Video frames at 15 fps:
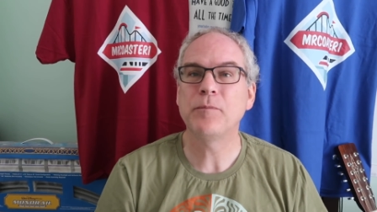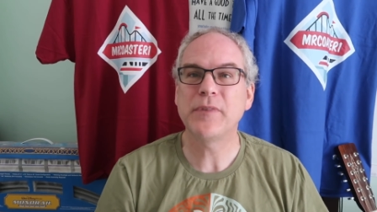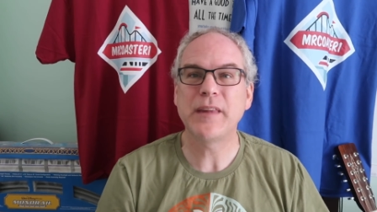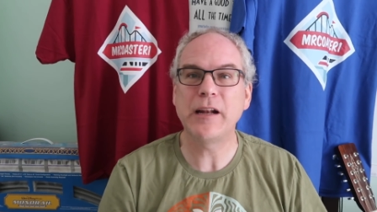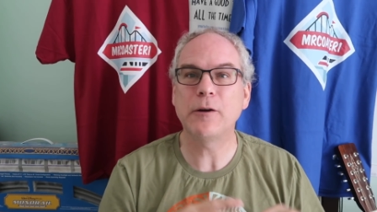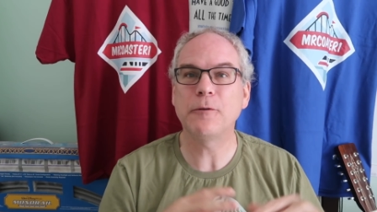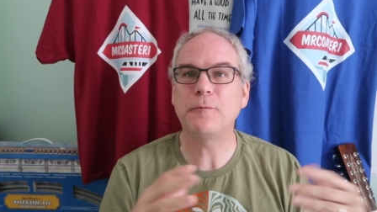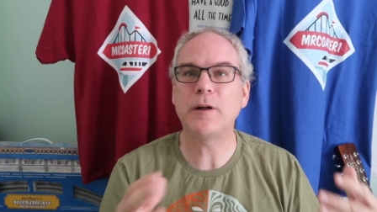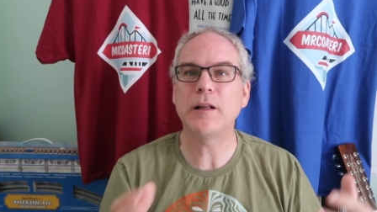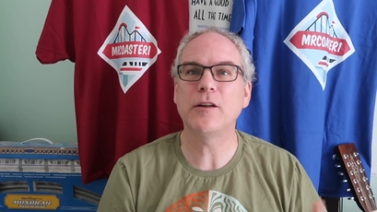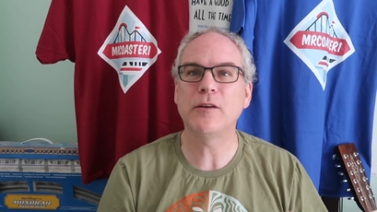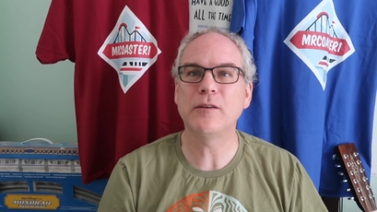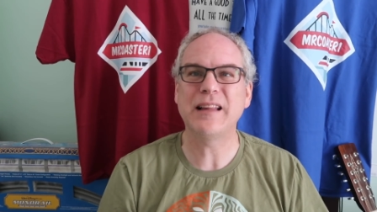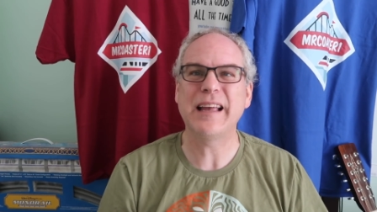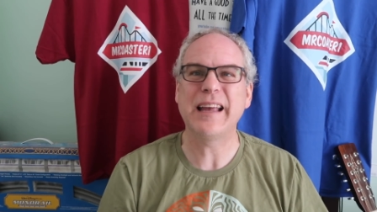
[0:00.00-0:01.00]
They don't
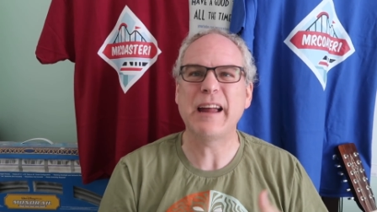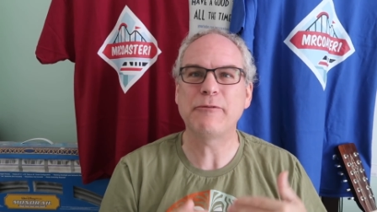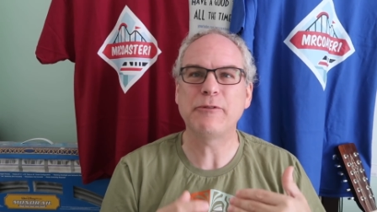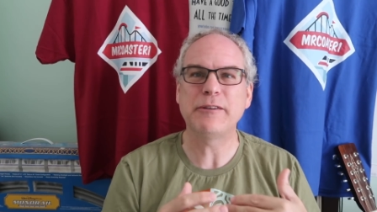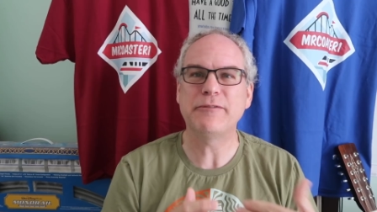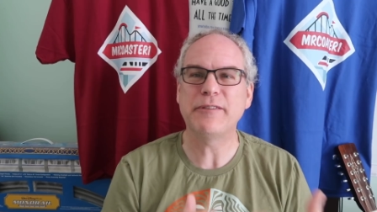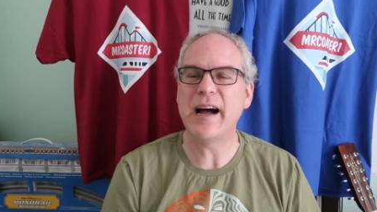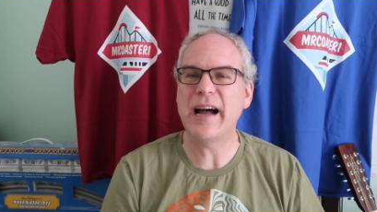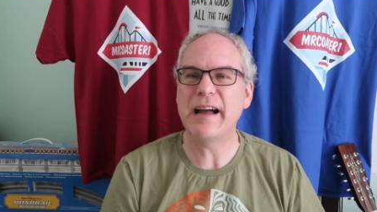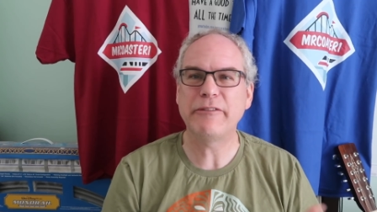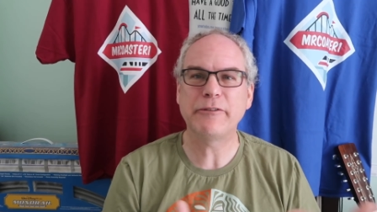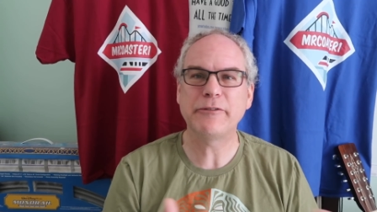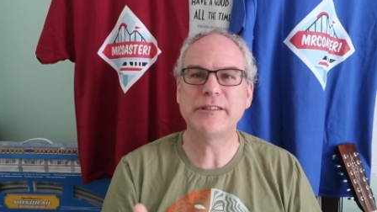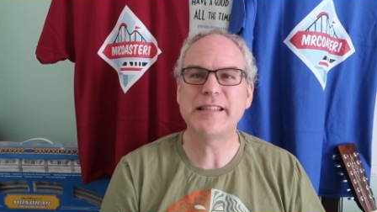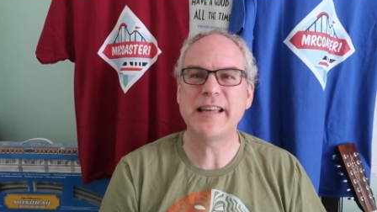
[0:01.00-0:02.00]
follow like every 5,
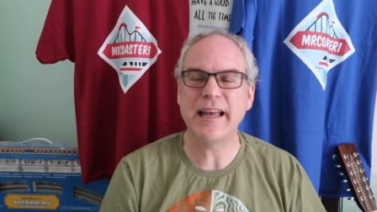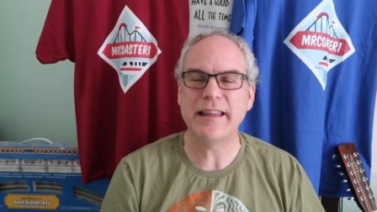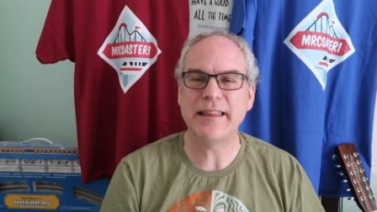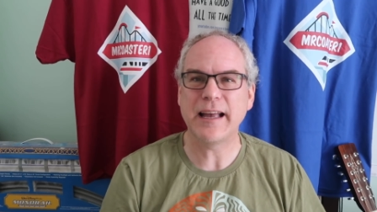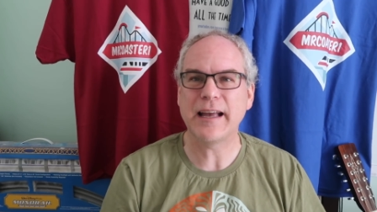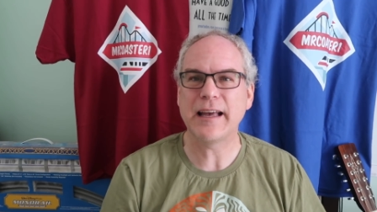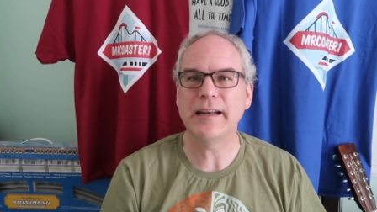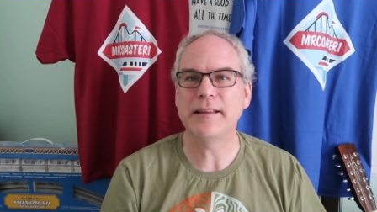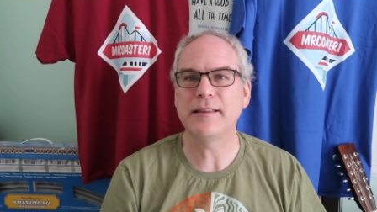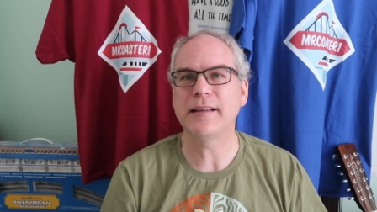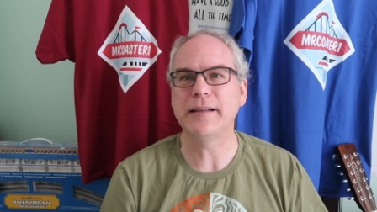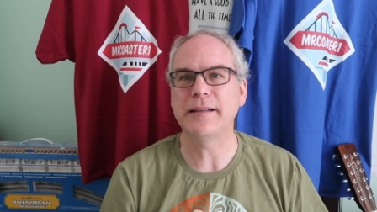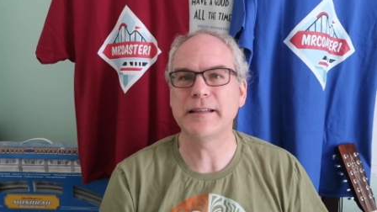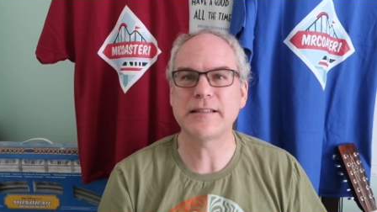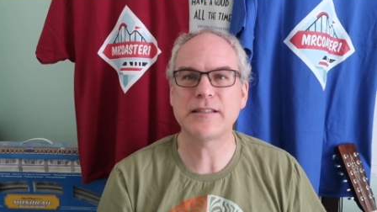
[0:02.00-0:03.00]
every 10, that kind of
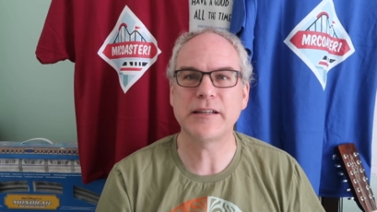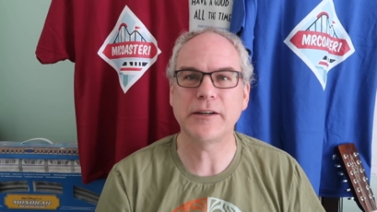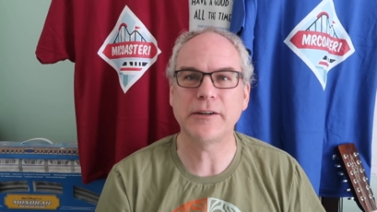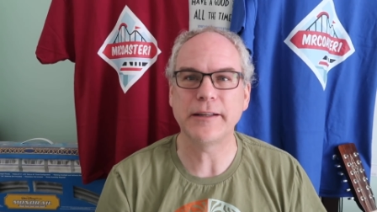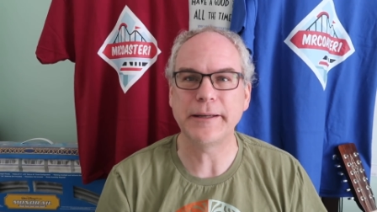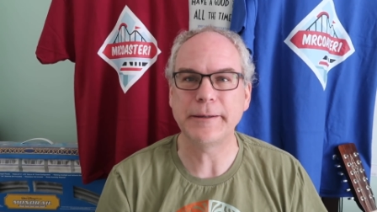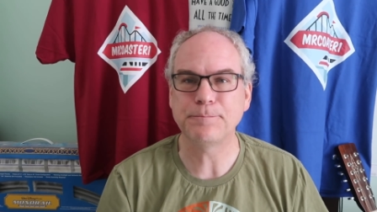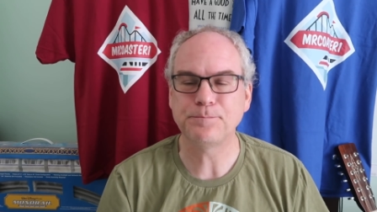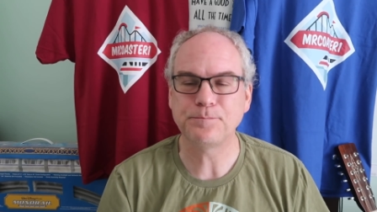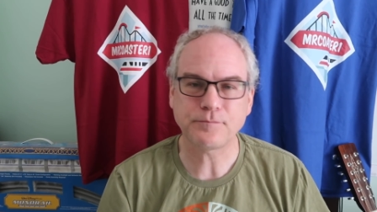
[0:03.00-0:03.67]
thing necessarily.